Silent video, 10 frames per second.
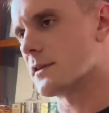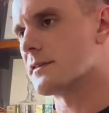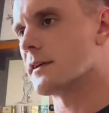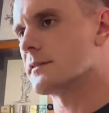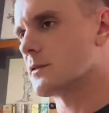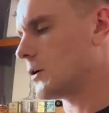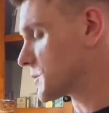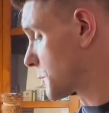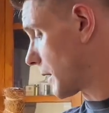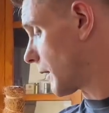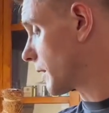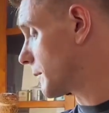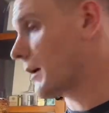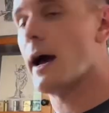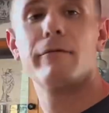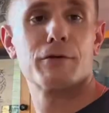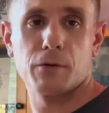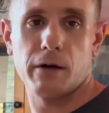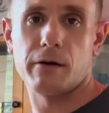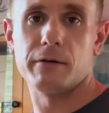these things called? Terrarium. I have a
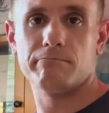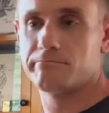terrarium.